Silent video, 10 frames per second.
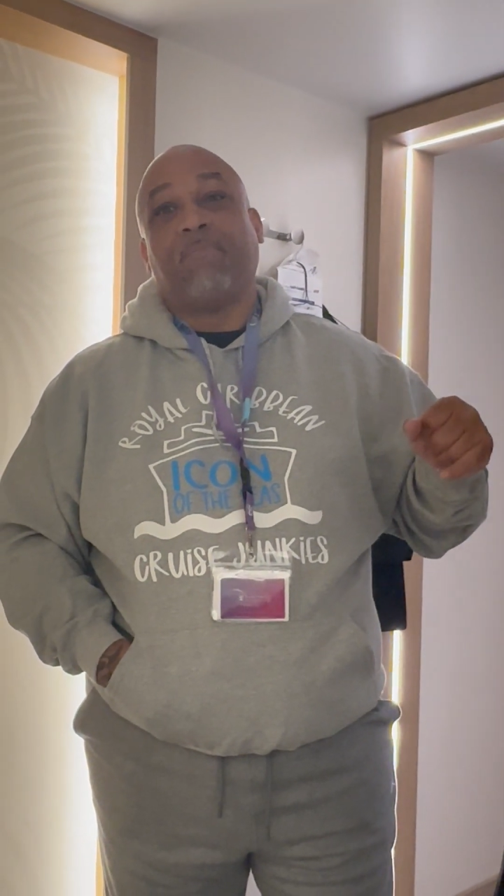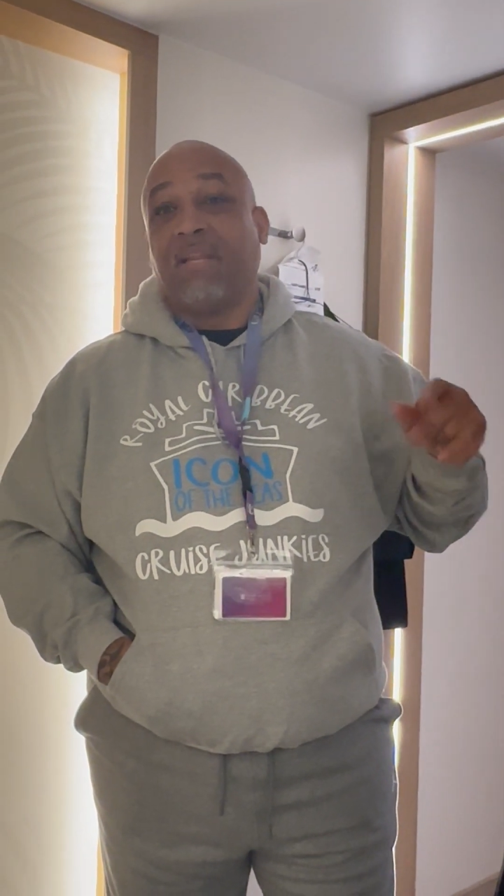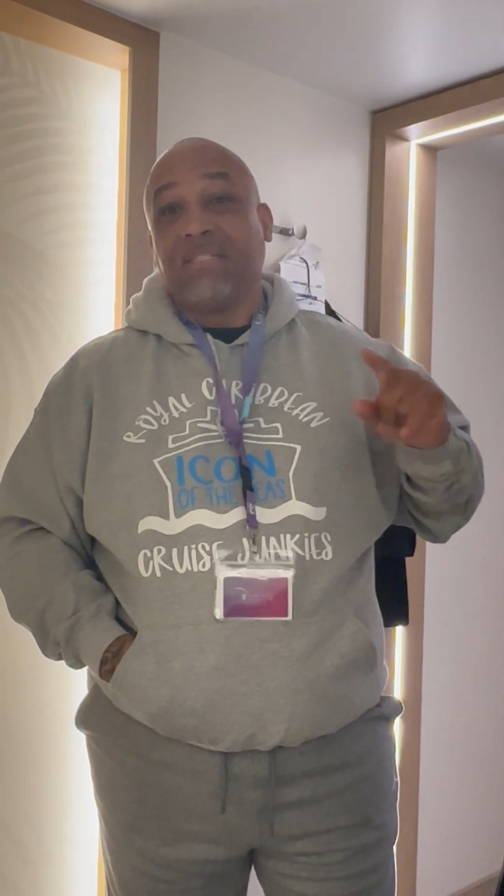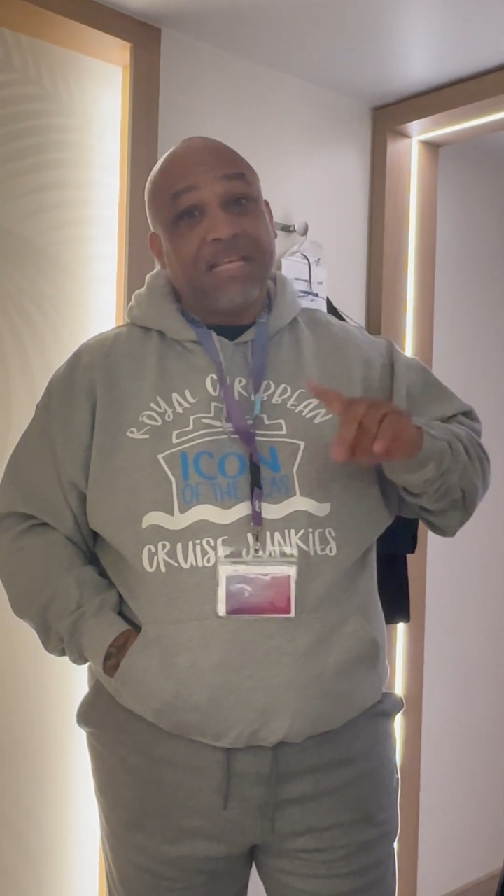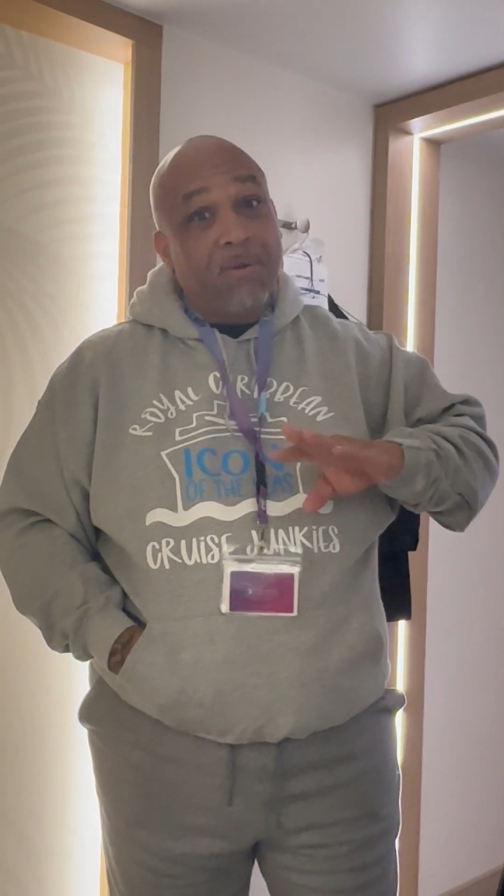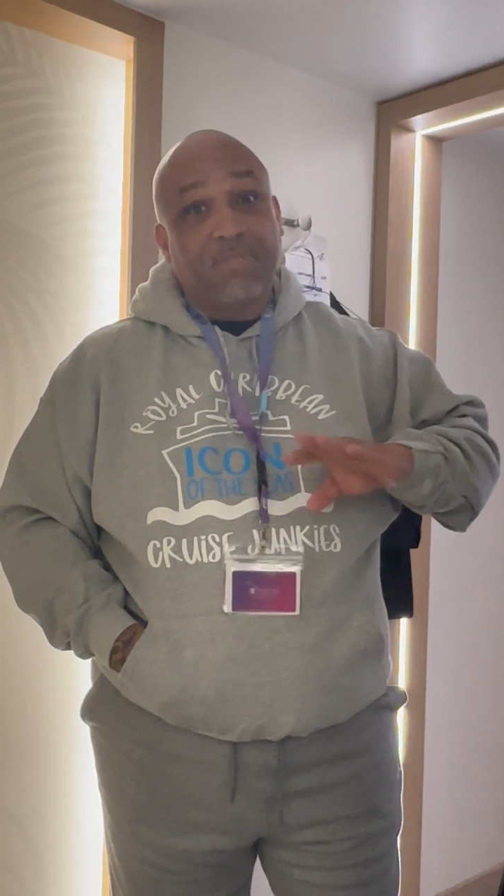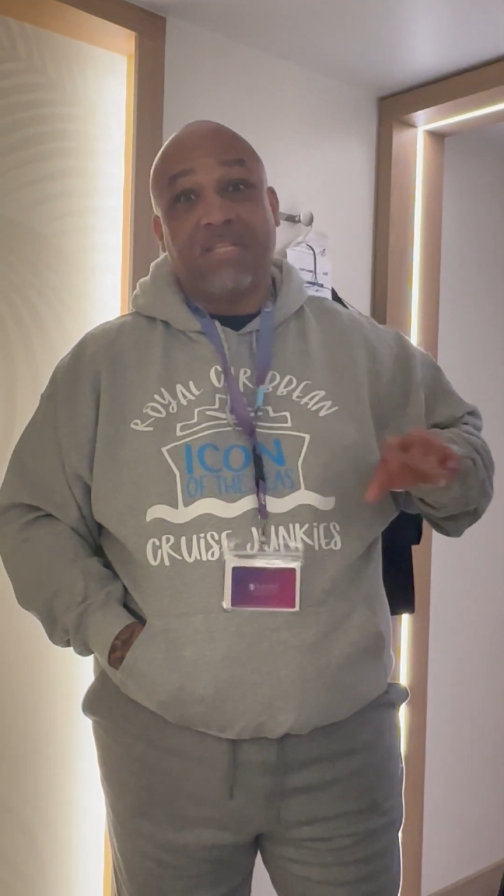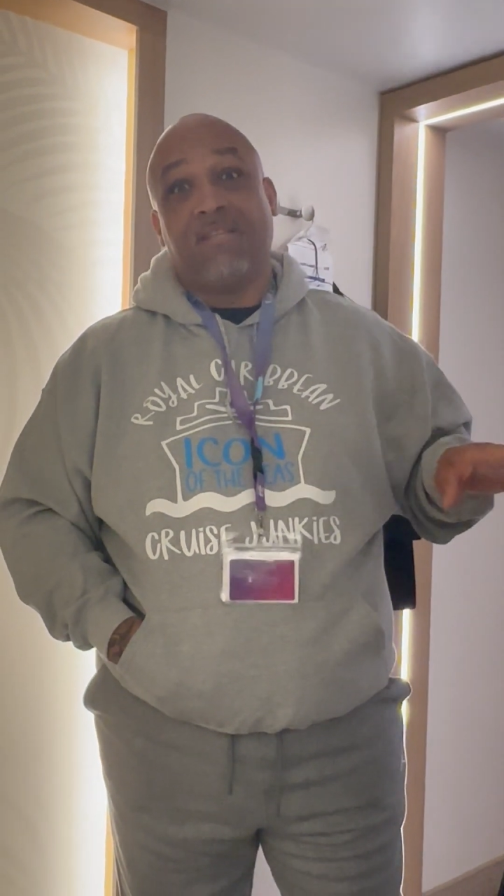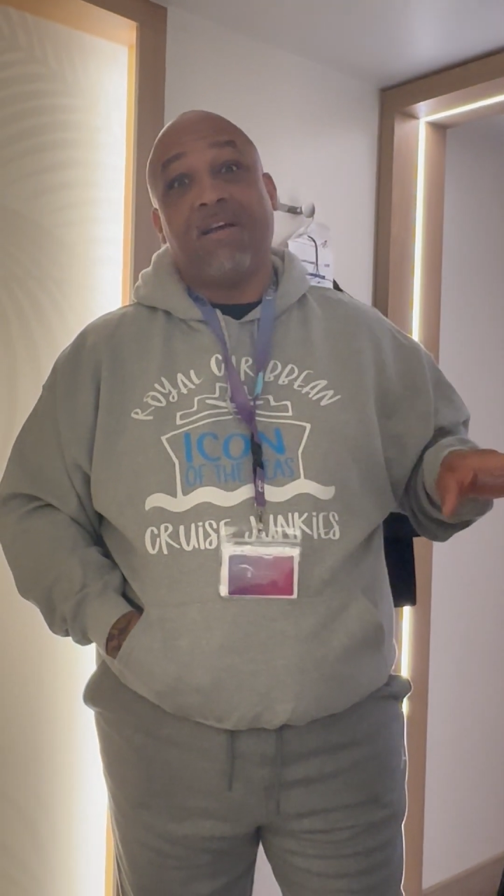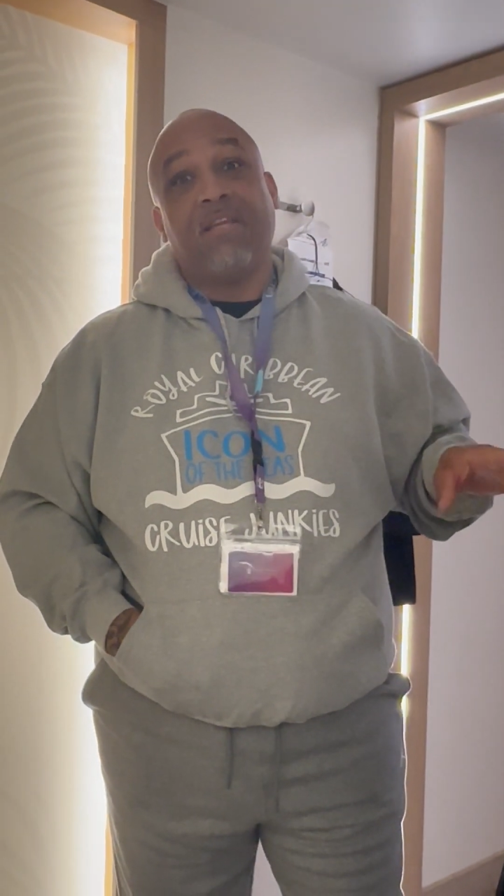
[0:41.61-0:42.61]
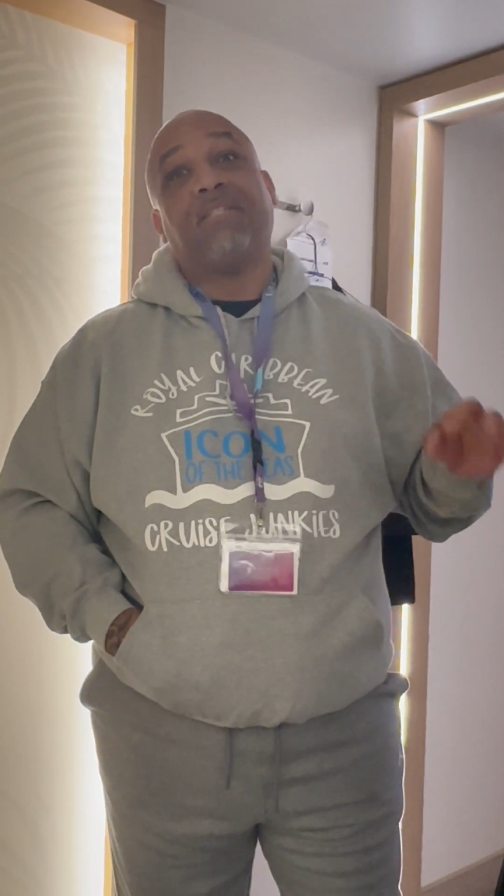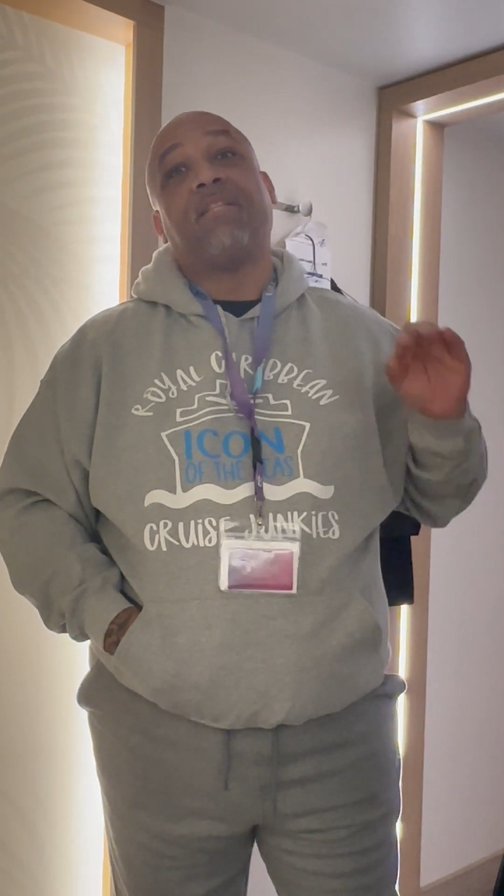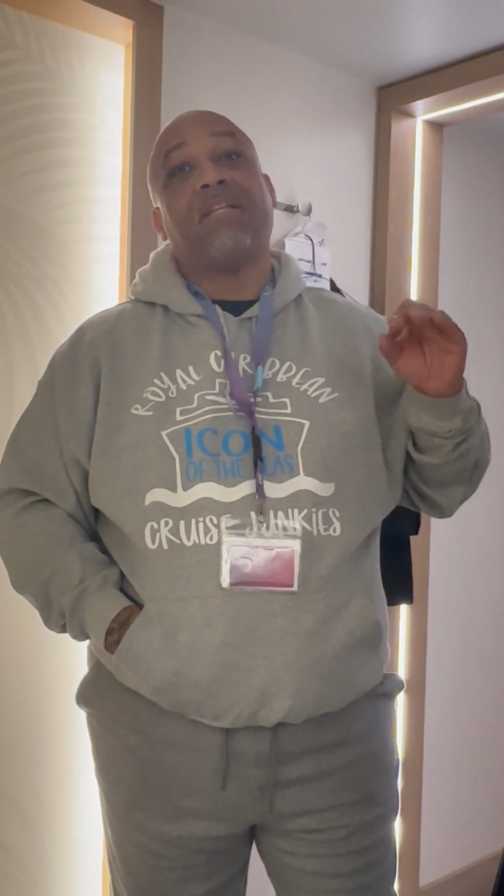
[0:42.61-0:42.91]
They didn't say it wasn't done. They said the